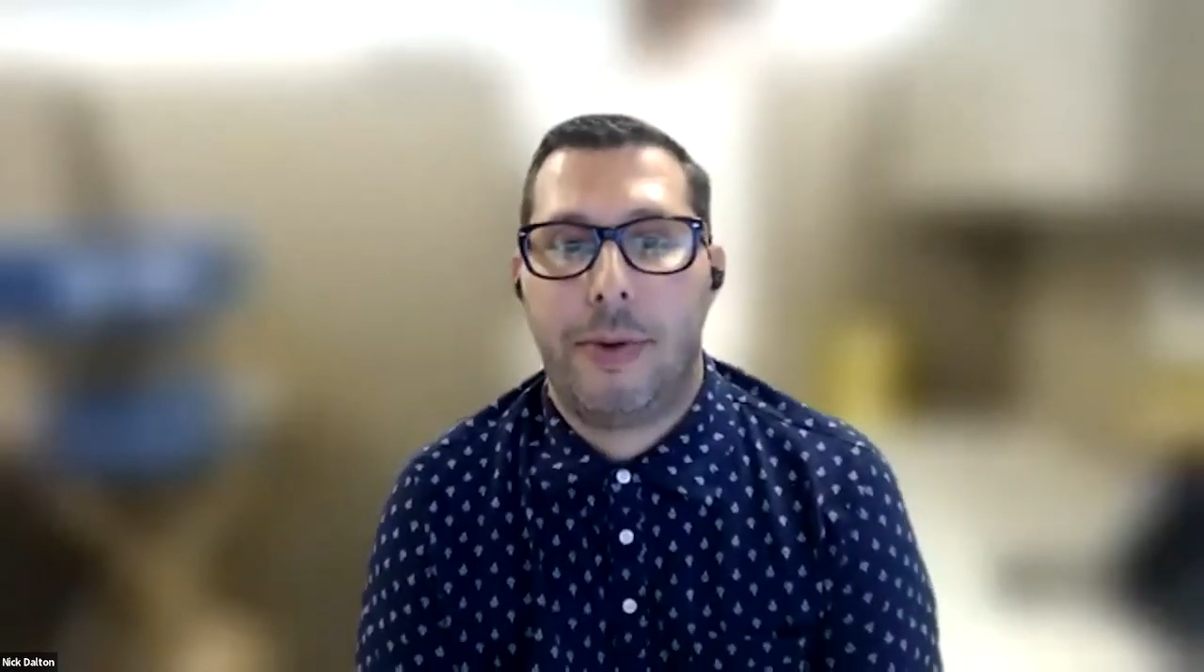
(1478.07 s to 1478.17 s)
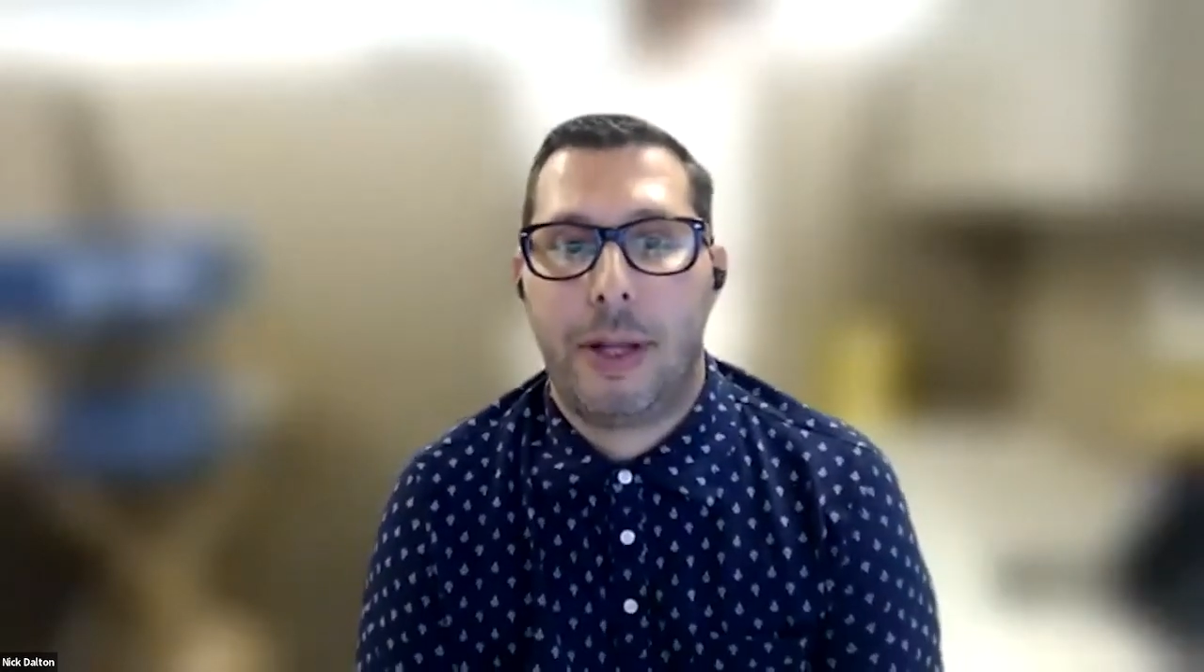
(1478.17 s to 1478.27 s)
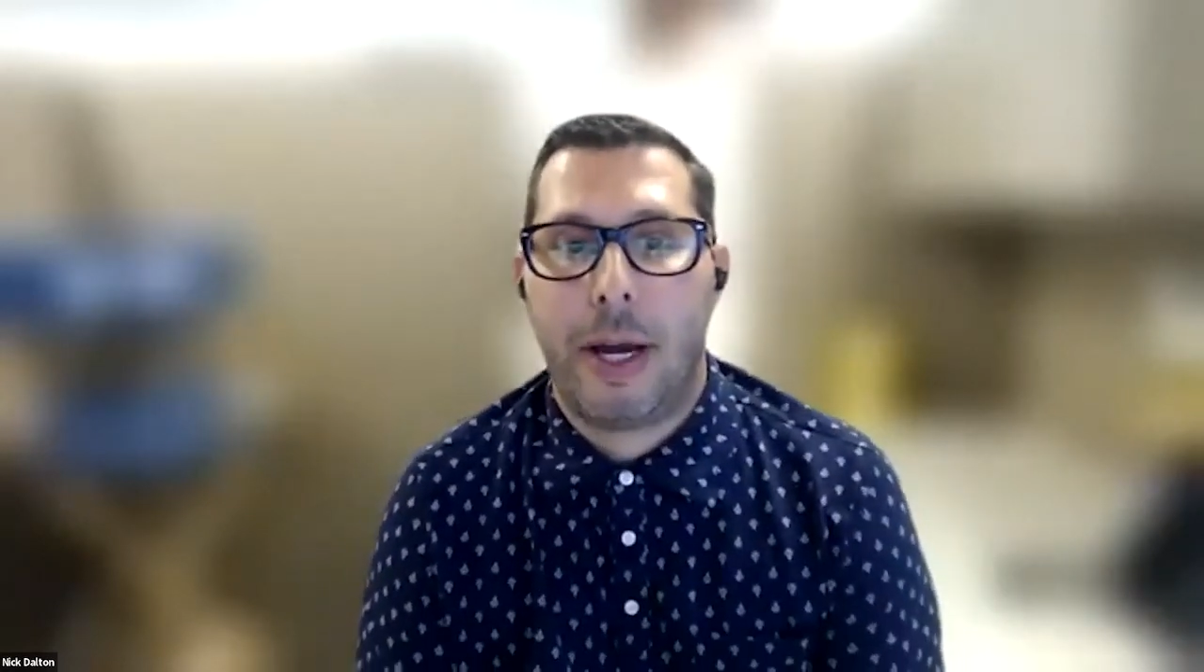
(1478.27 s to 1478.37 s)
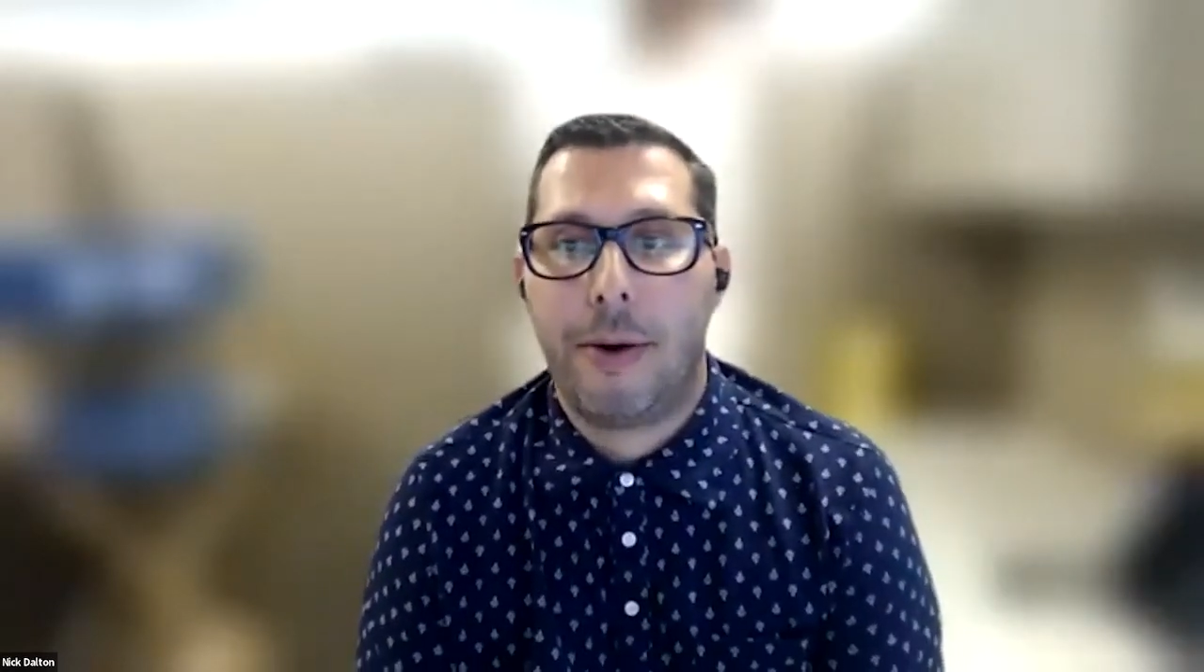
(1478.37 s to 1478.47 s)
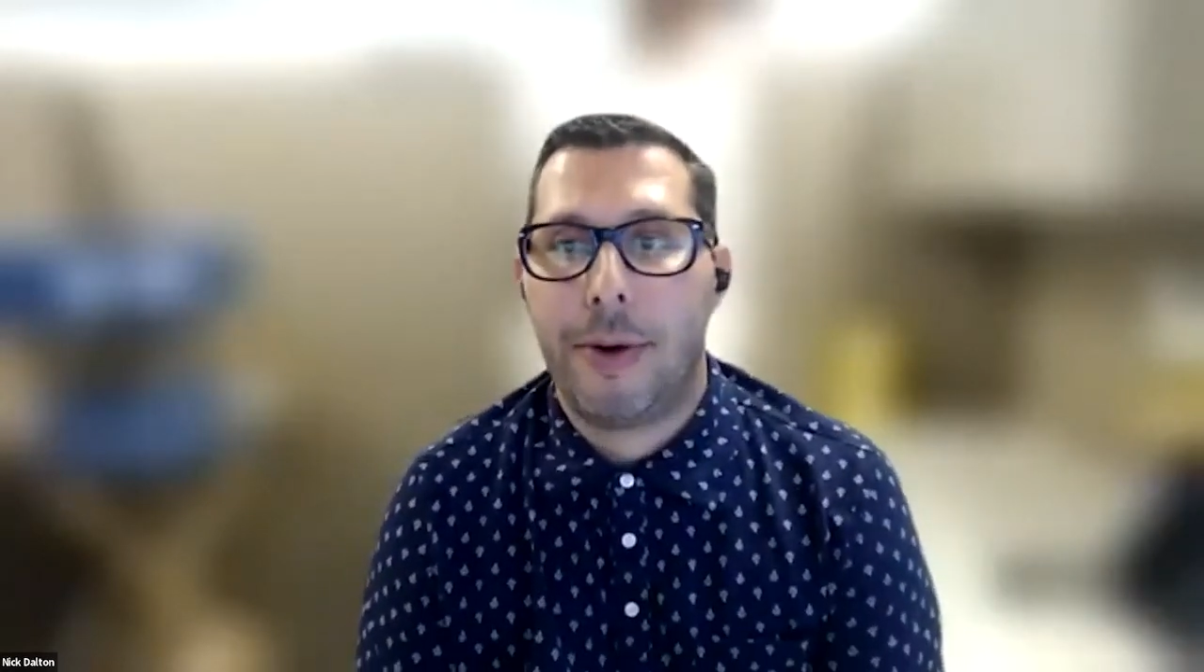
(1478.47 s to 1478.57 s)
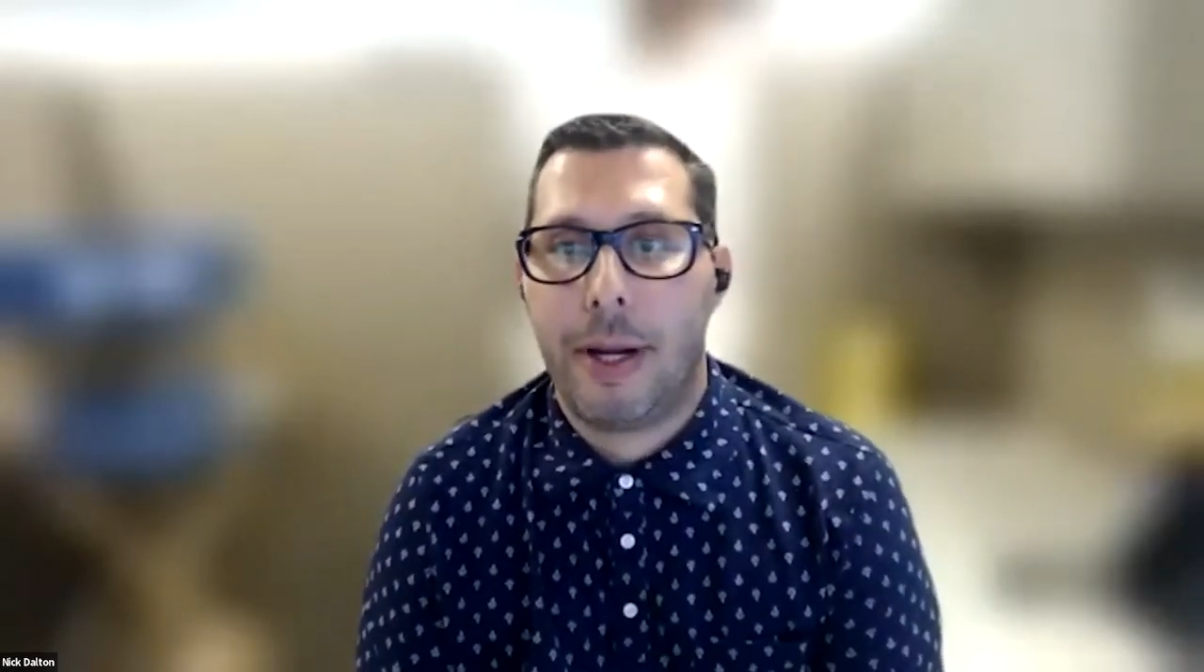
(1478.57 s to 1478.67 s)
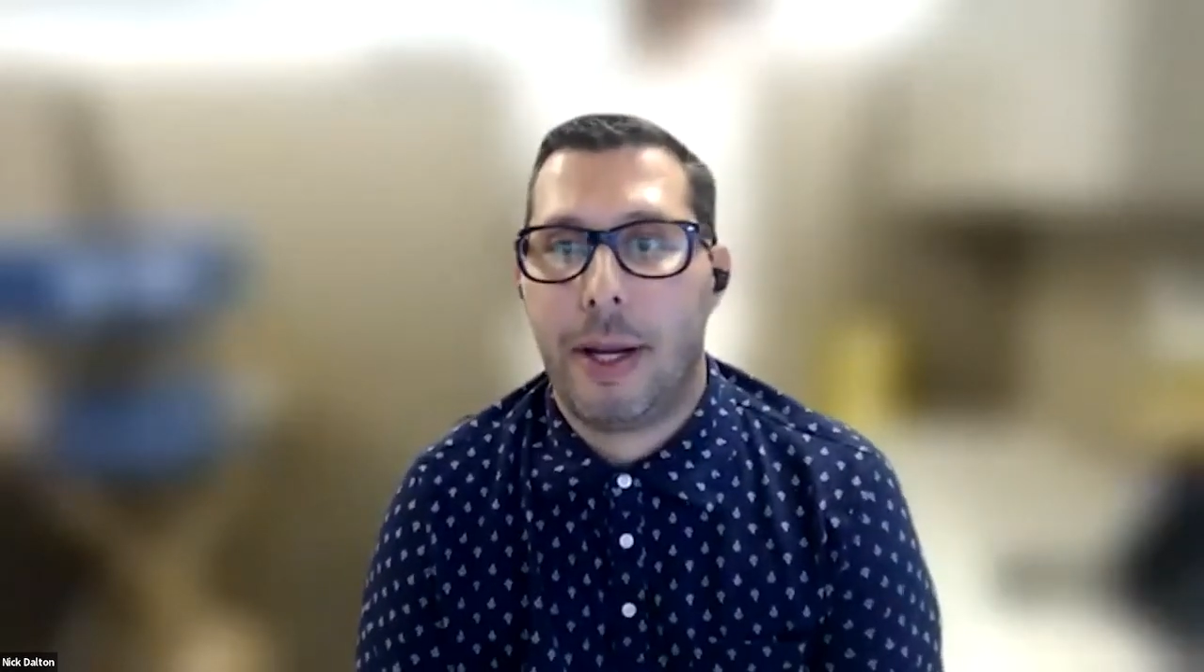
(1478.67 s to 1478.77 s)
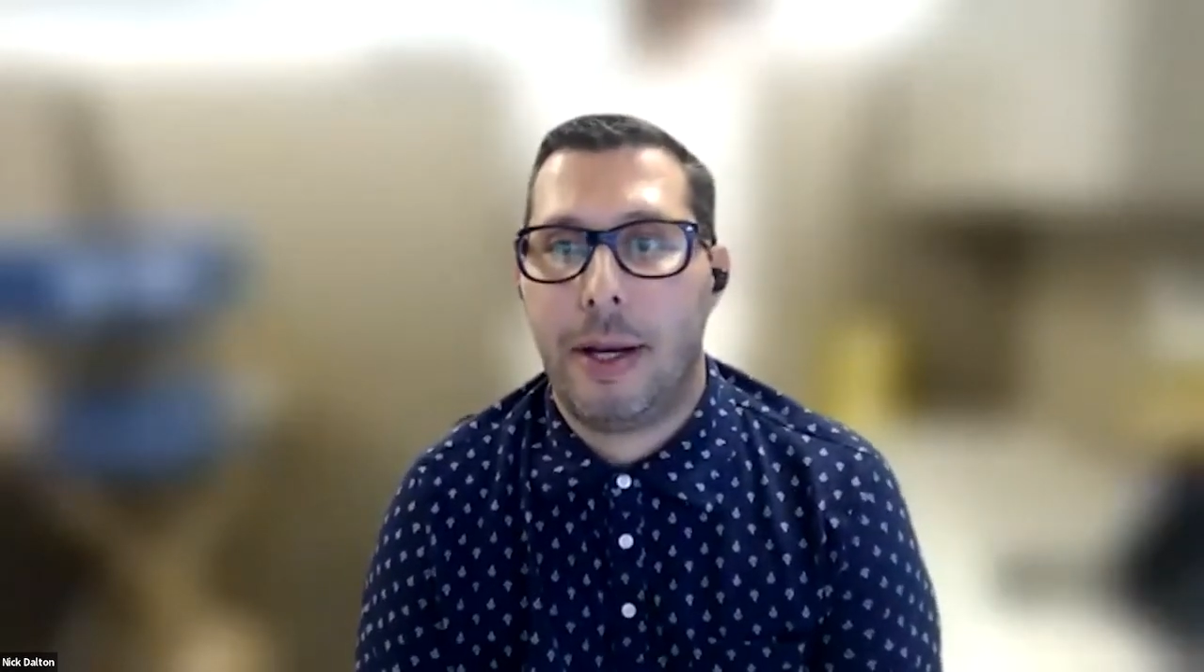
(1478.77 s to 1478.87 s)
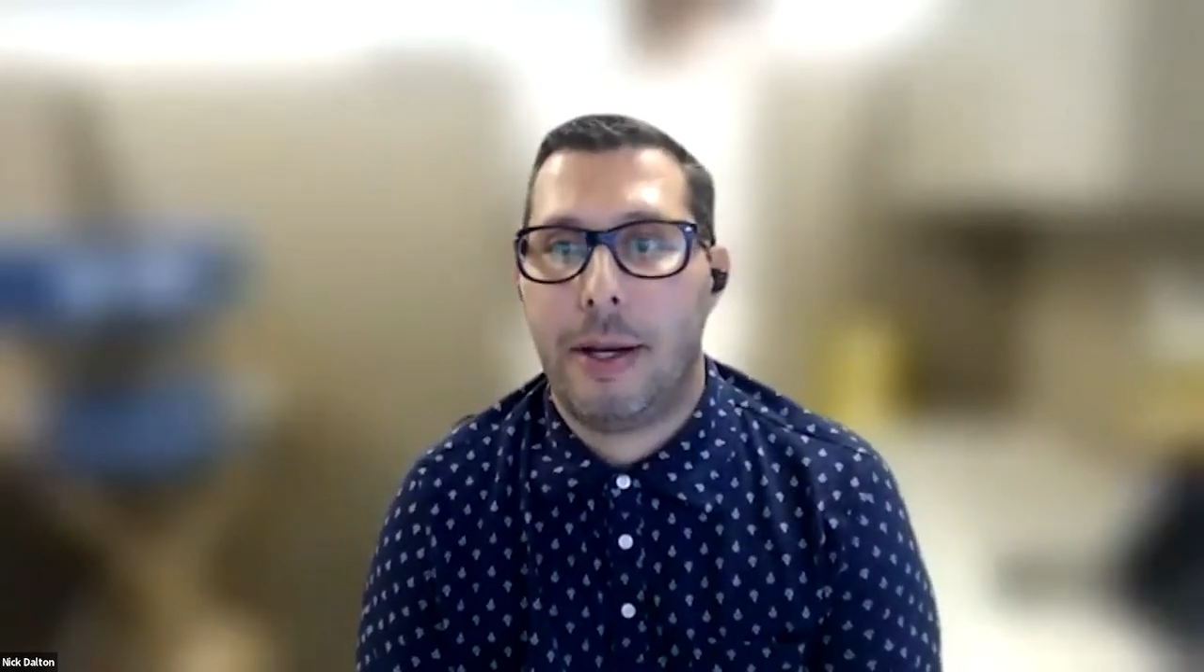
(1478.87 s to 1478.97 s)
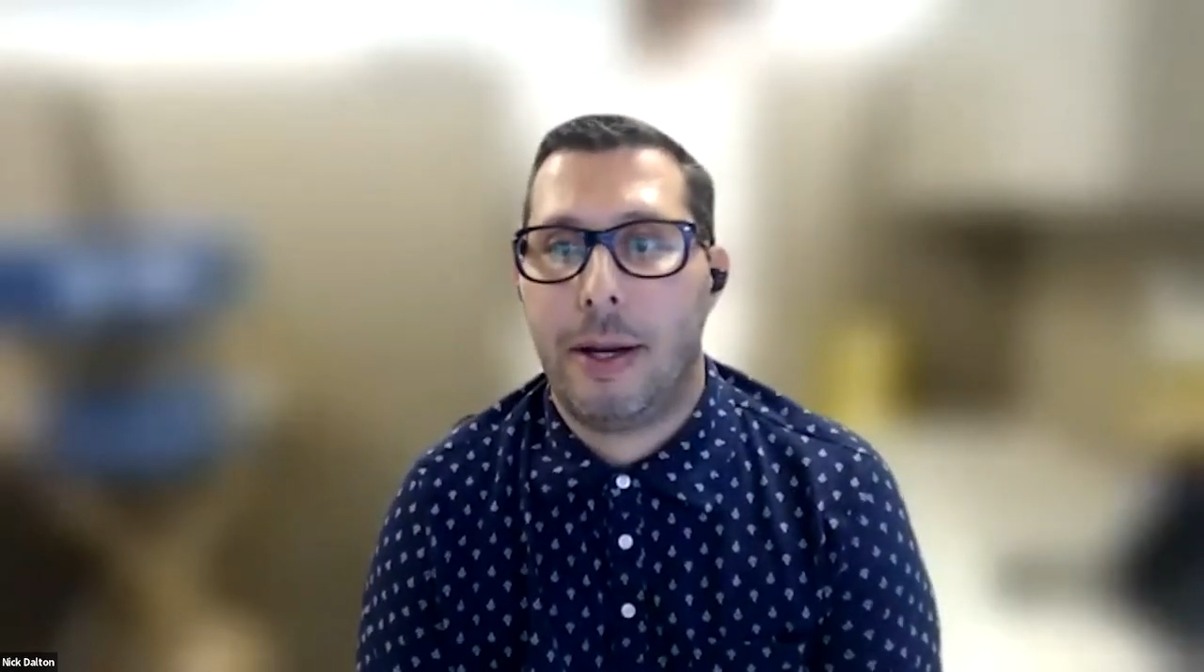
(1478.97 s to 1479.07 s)
fill out,
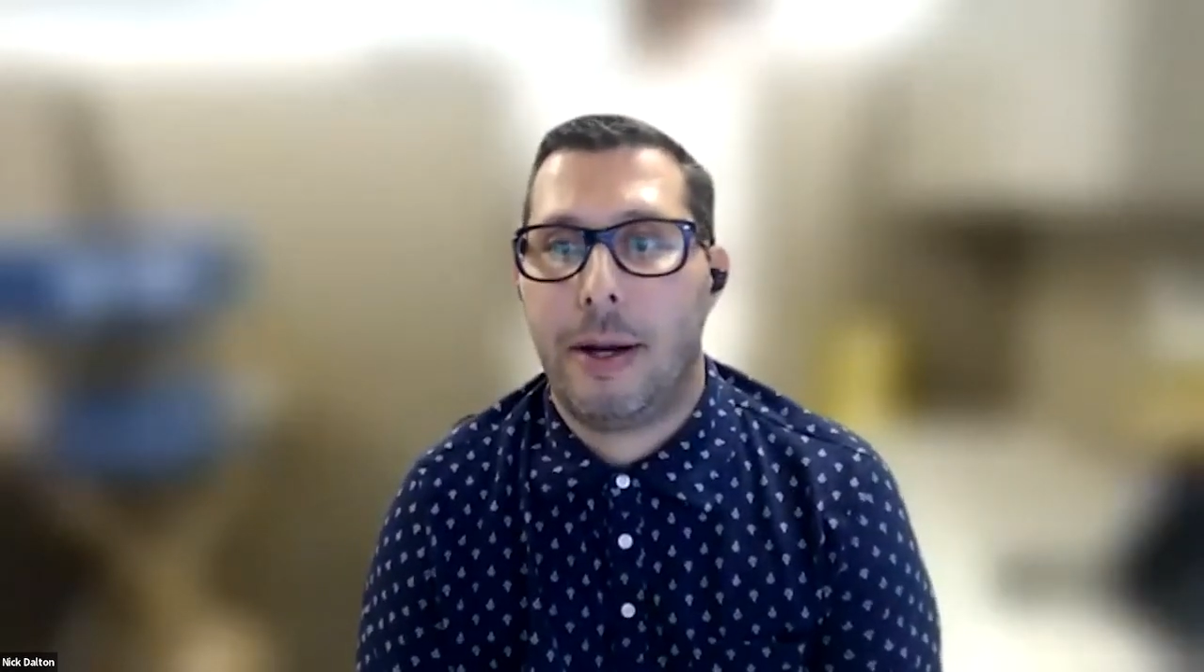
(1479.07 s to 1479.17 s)
and